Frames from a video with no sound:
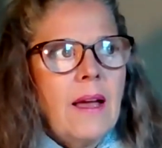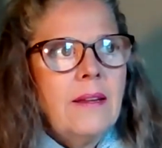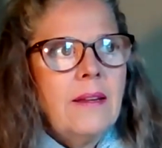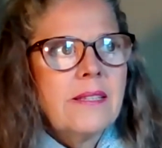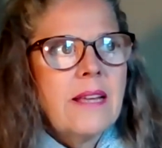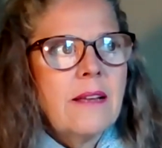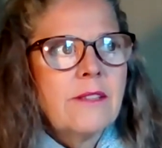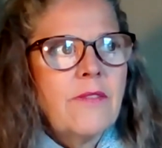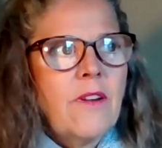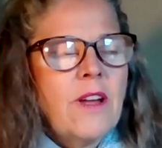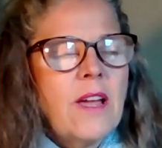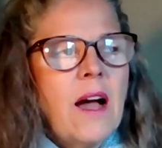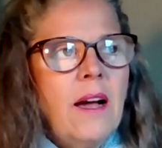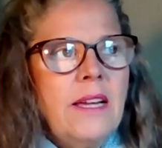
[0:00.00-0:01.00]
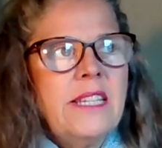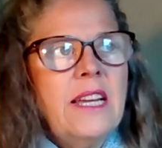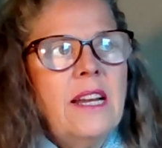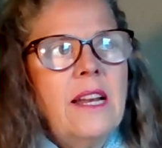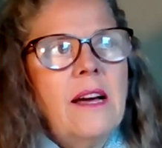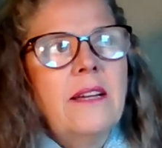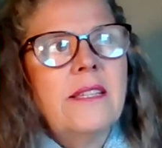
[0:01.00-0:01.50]
And it sounds very
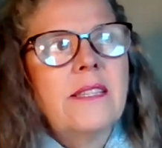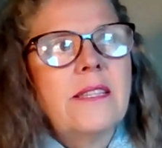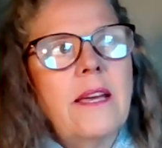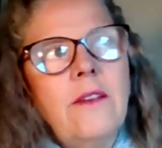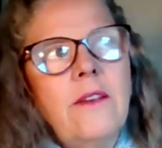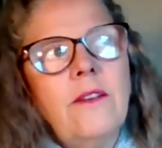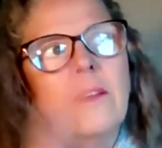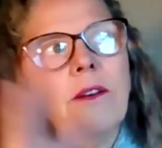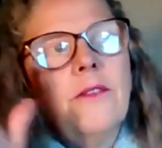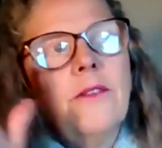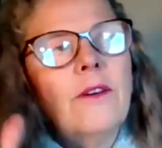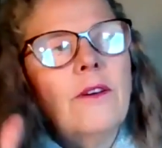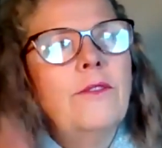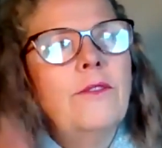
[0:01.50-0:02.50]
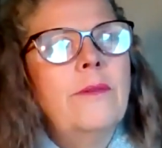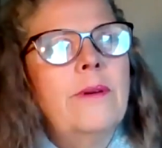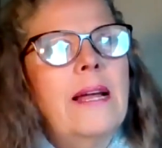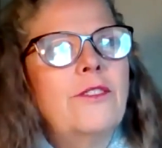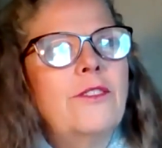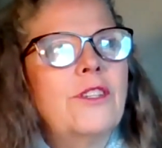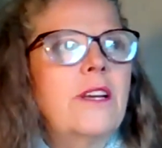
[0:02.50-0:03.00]
idealized, say, you know, oh, you
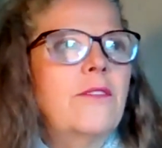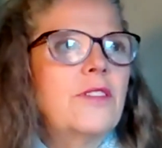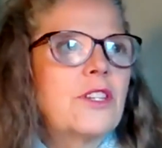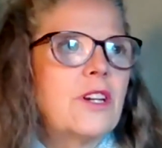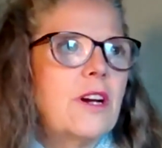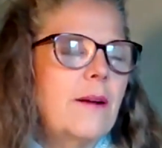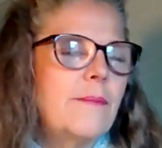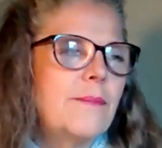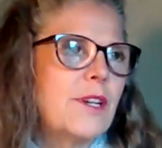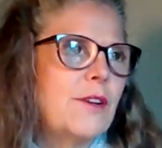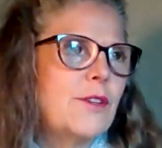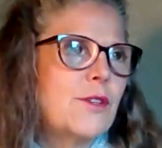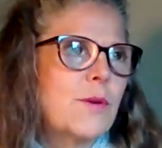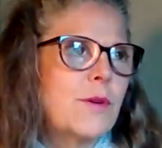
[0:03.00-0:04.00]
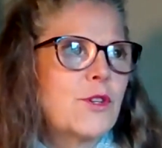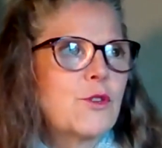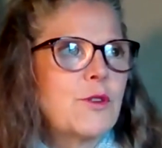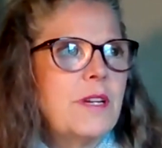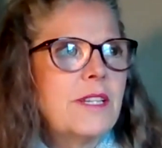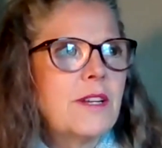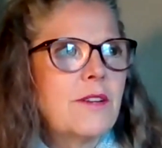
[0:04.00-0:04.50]
allowed yourself the time to go to a
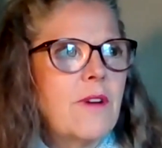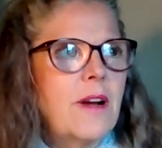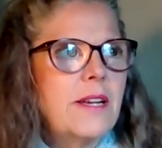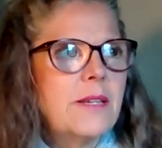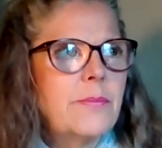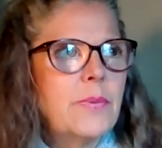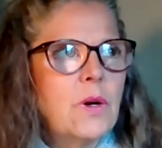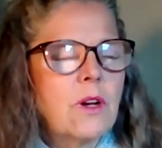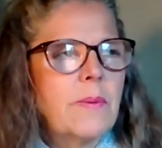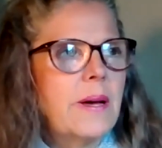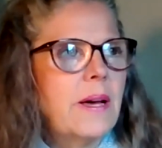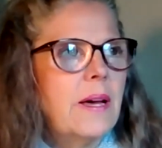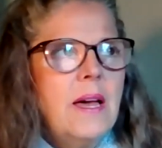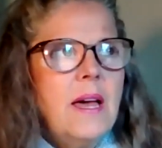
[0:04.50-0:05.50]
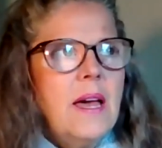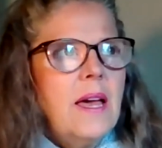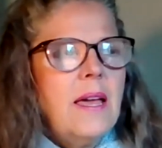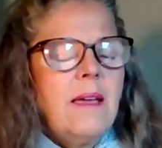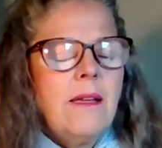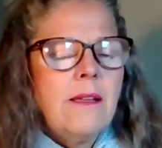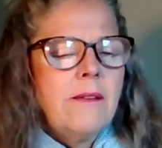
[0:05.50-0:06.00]
retreat and write a book. But
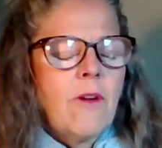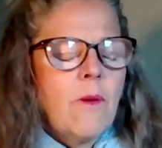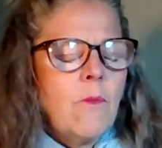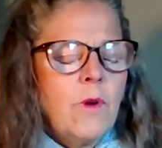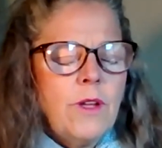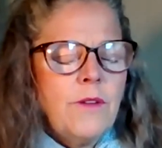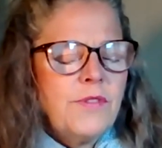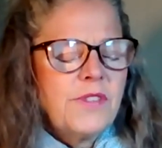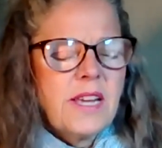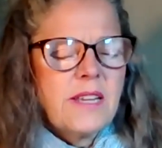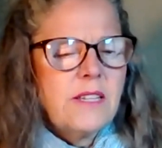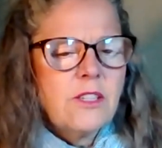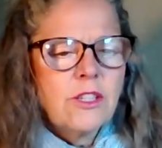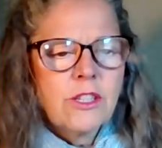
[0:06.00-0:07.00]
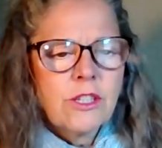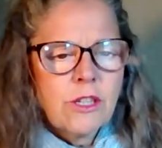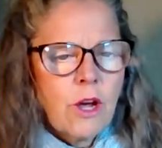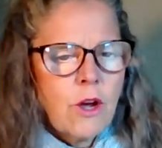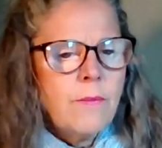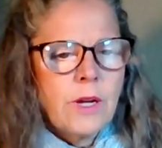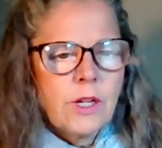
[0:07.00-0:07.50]
it, from what you've said, it's
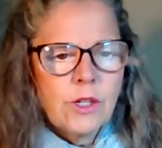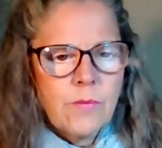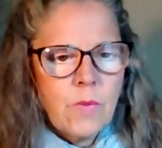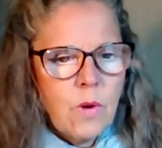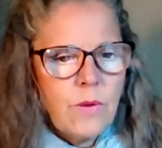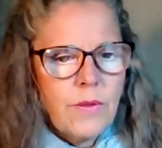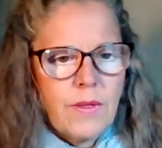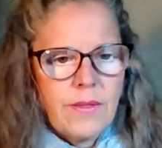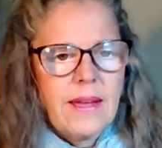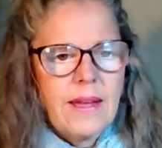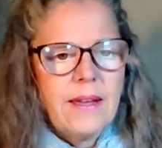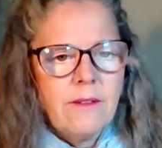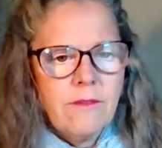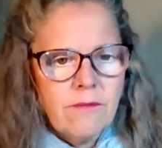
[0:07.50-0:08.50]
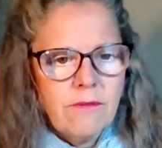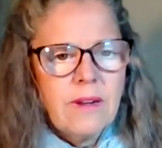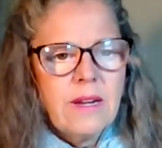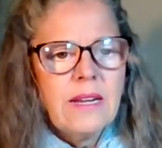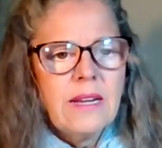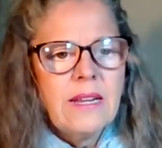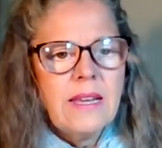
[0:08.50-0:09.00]
so much more than that. It
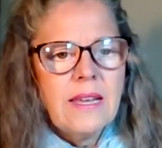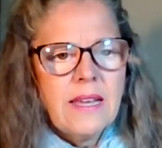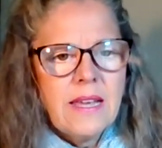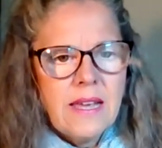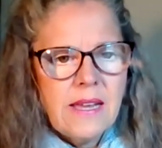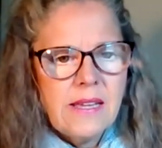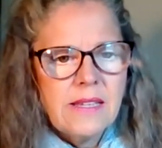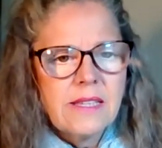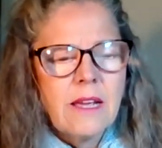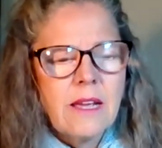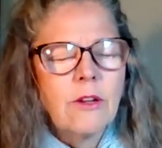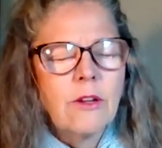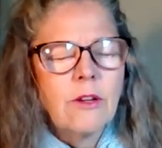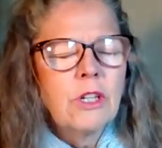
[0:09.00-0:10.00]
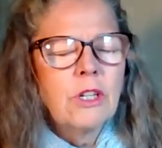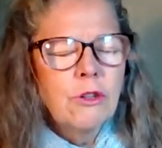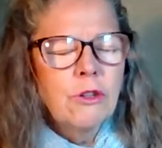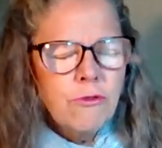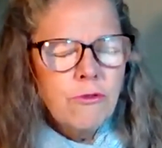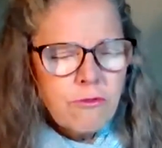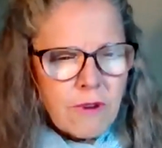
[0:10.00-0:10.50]
really is
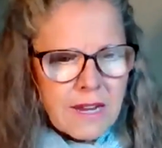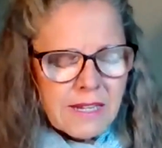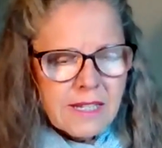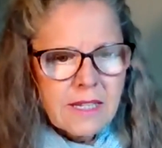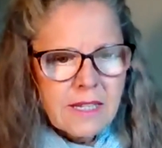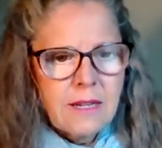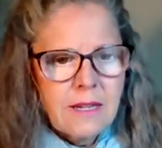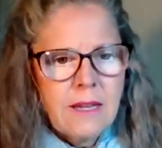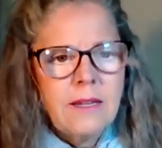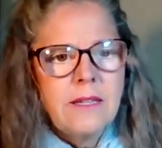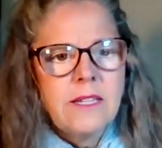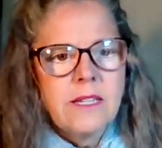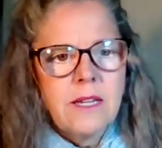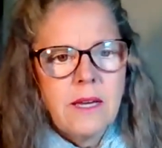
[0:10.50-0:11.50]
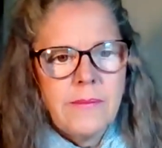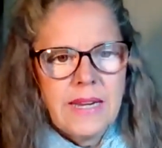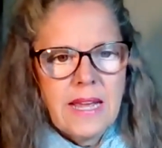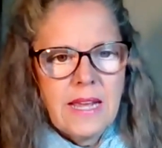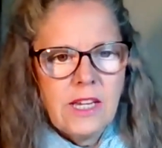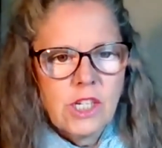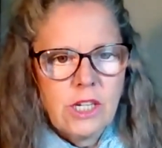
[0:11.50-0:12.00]
grit and
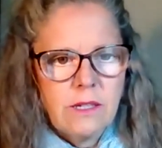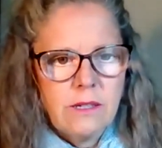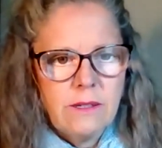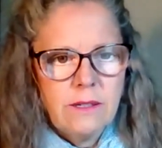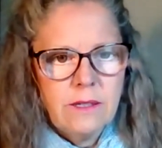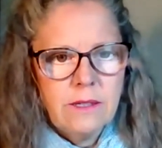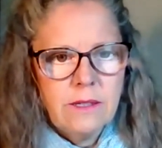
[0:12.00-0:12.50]
determination.